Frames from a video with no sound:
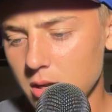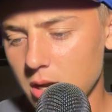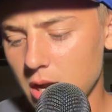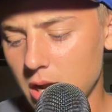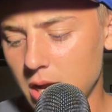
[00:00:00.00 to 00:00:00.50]

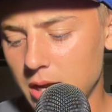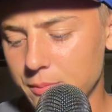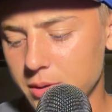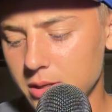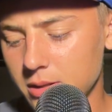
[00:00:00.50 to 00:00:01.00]

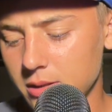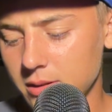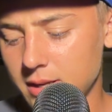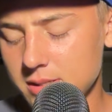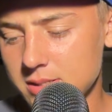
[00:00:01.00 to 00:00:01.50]

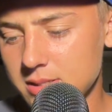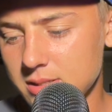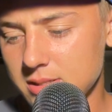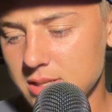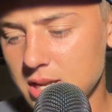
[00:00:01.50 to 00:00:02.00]
Let's
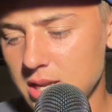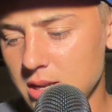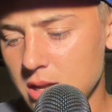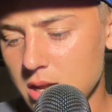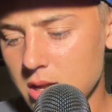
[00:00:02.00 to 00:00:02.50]

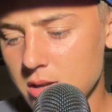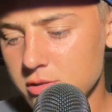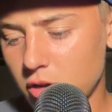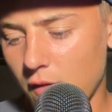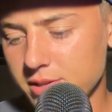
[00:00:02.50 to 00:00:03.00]
see.
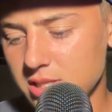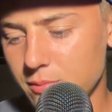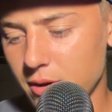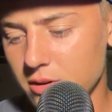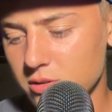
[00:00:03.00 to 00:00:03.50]
So obviously the
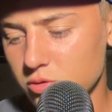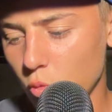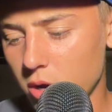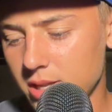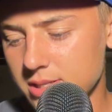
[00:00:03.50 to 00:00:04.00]
Mariners
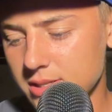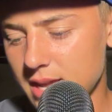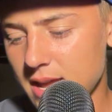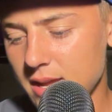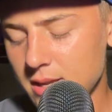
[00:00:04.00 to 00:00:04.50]
win
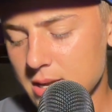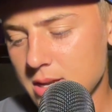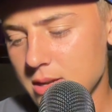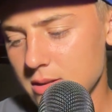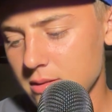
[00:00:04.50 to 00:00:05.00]
today.
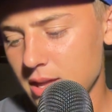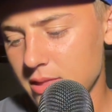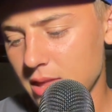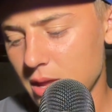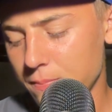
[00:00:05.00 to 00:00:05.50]

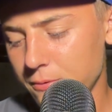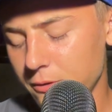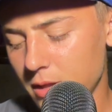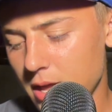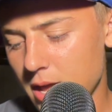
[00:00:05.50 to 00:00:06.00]
Then they
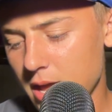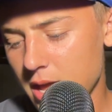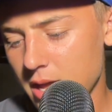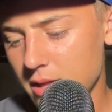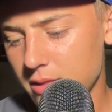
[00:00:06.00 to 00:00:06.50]

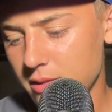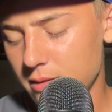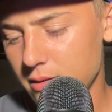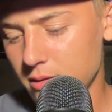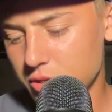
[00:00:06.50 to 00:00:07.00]
play
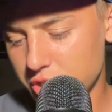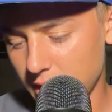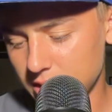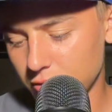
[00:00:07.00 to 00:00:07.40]
the Giants